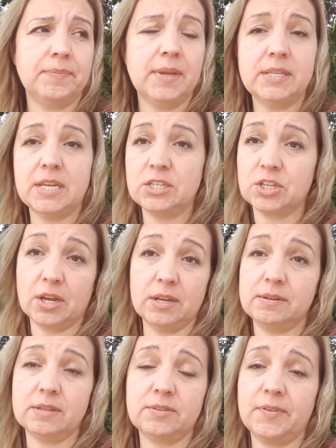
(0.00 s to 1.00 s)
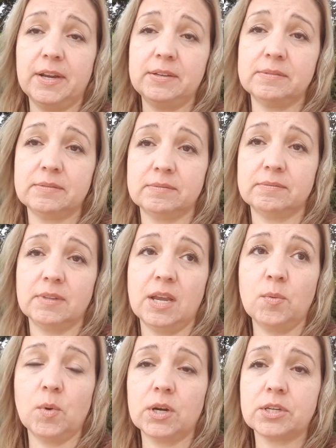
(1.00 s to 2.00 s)
It tastes good. It's fine.
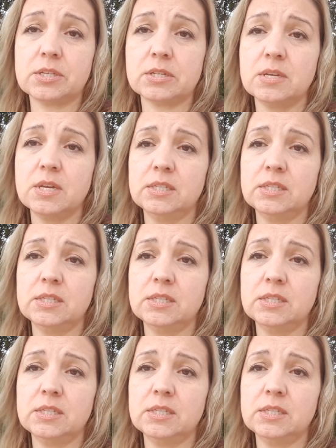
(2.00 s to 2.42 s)
It works.